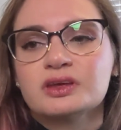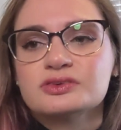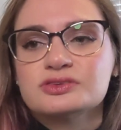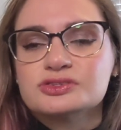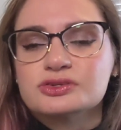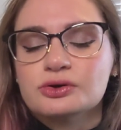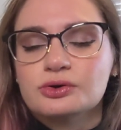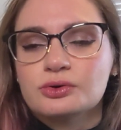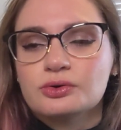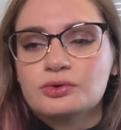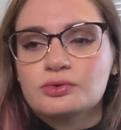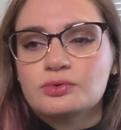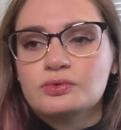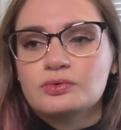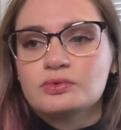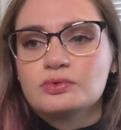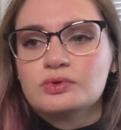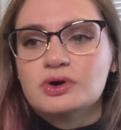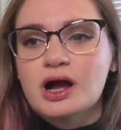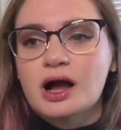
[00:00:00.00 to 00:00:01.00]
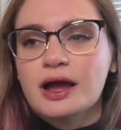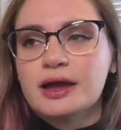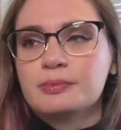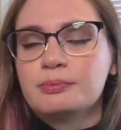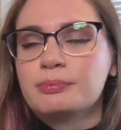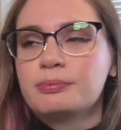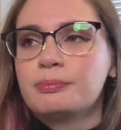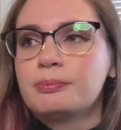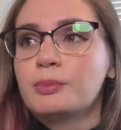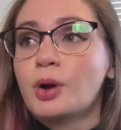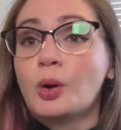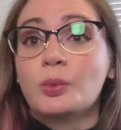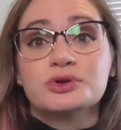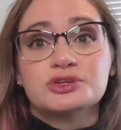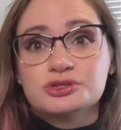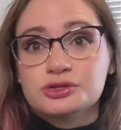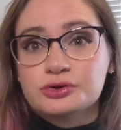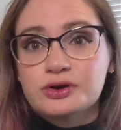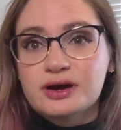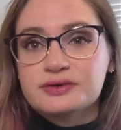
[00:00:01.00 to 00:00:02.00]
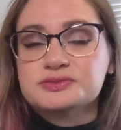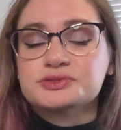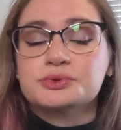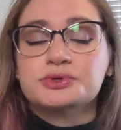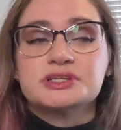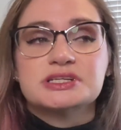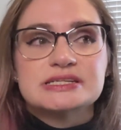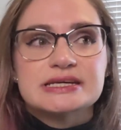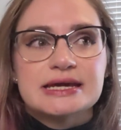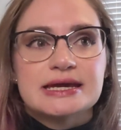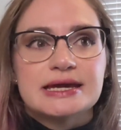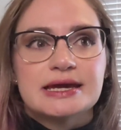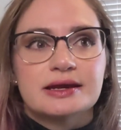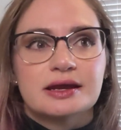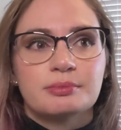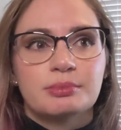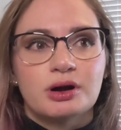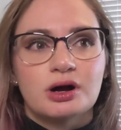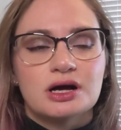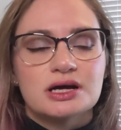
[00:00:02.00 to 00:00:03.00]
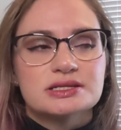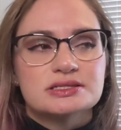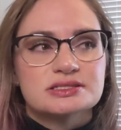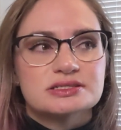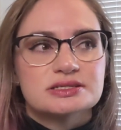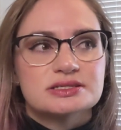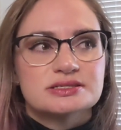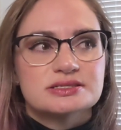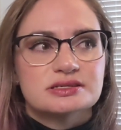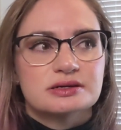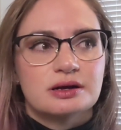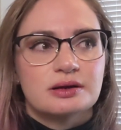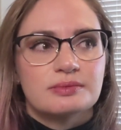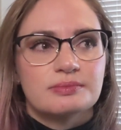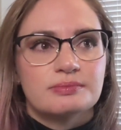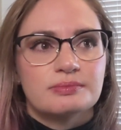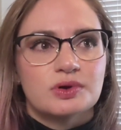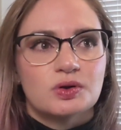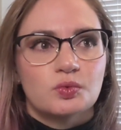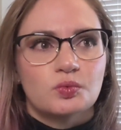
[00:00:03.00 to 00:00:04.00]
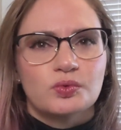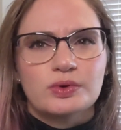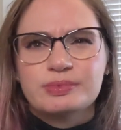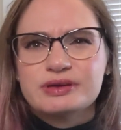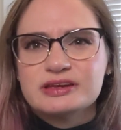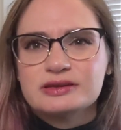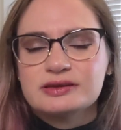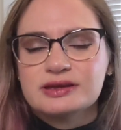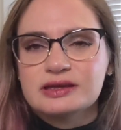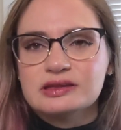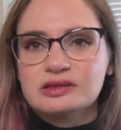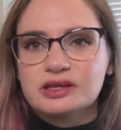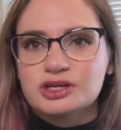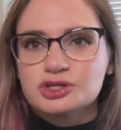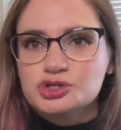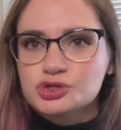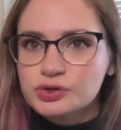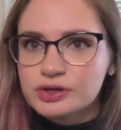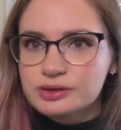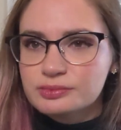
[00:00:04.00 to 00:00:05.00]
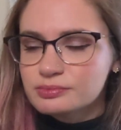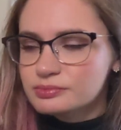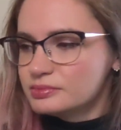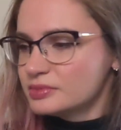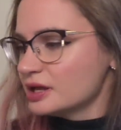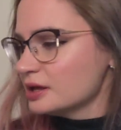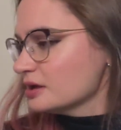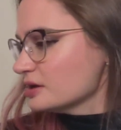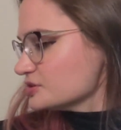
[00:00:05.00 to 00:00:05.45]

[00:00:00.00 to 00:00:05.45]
So I went to the craft store today, and I bought some ribbon and, like, trim,